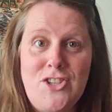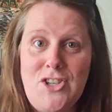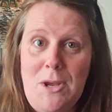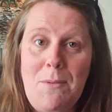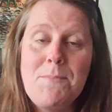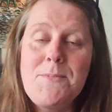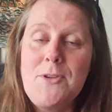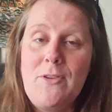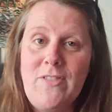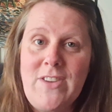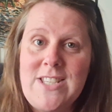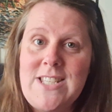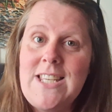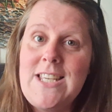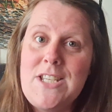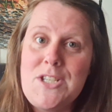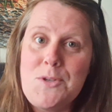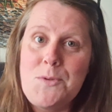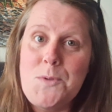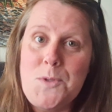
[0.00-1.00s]
the chips,
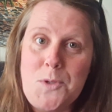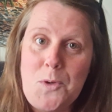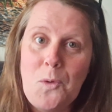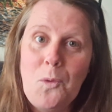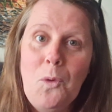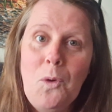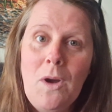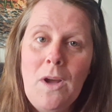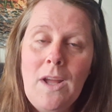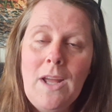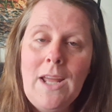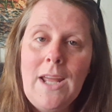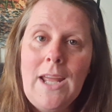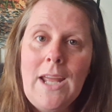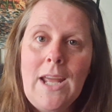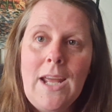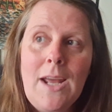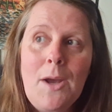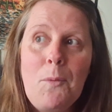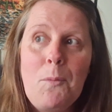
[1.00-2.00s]
obviously, as you saw,
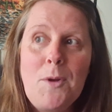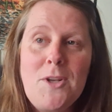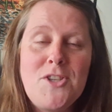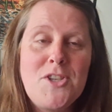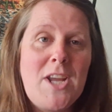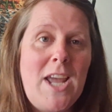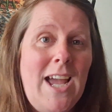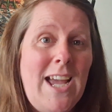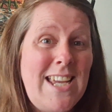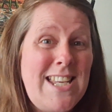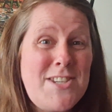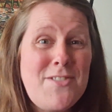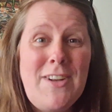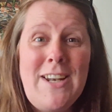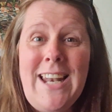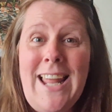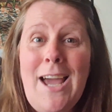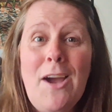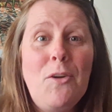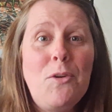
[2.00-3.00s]
which kind of
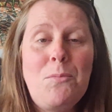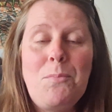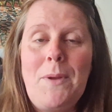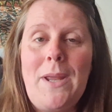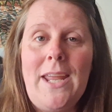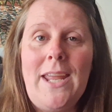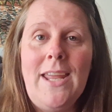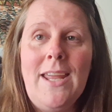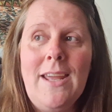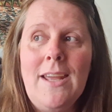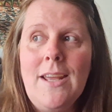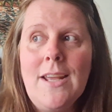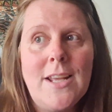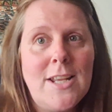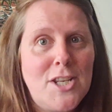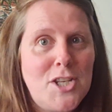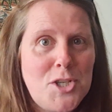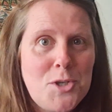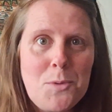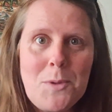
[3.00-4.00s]
allowed me
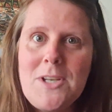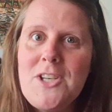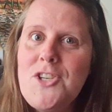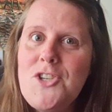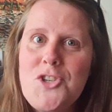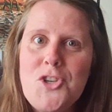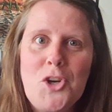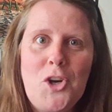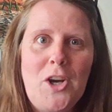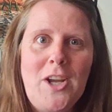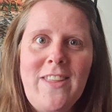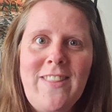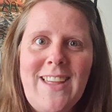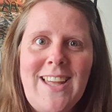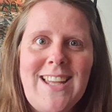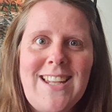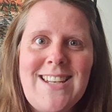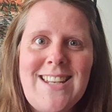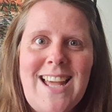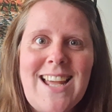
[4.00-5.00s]
to enjoy
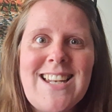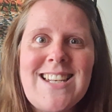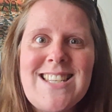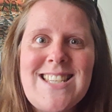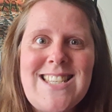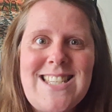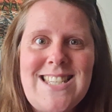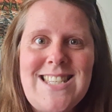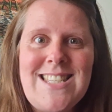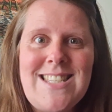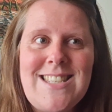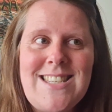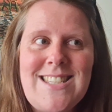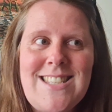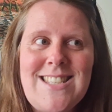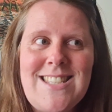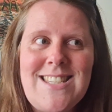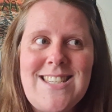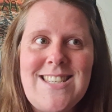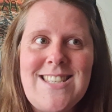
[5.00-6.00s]
that that
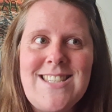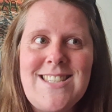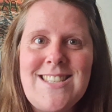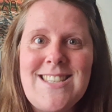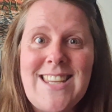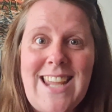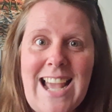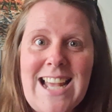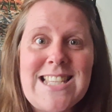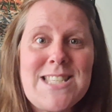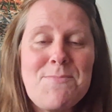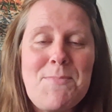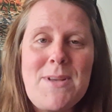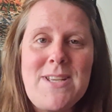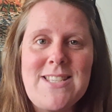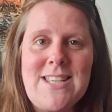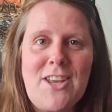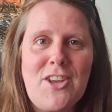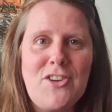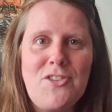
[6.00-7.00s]

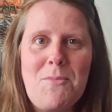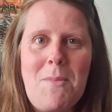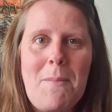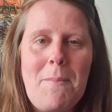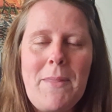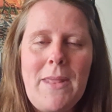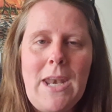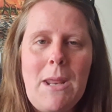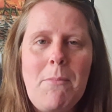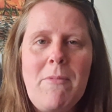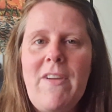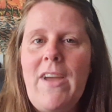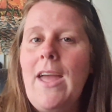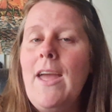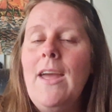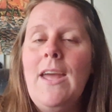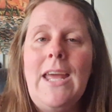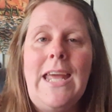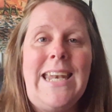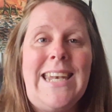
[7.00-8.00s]
Kaspa's. I can remember the name of it.
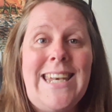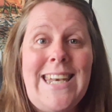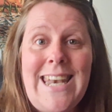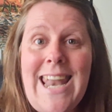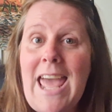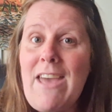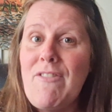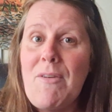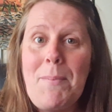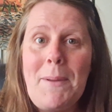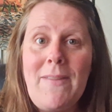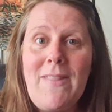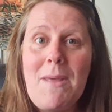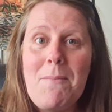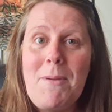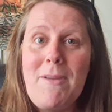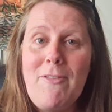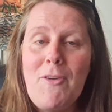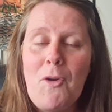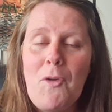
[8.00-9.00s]
Never been
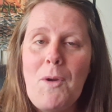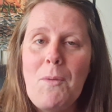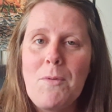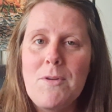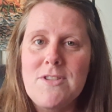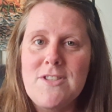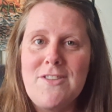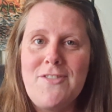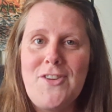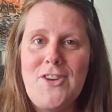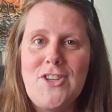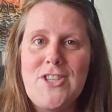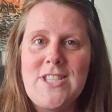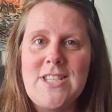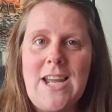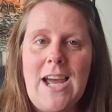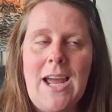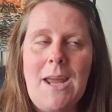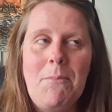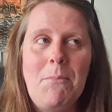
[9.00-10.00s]
there before. It was the
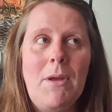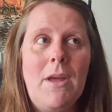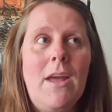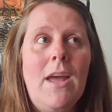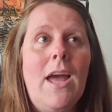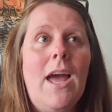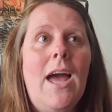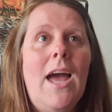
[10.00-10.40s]
first time.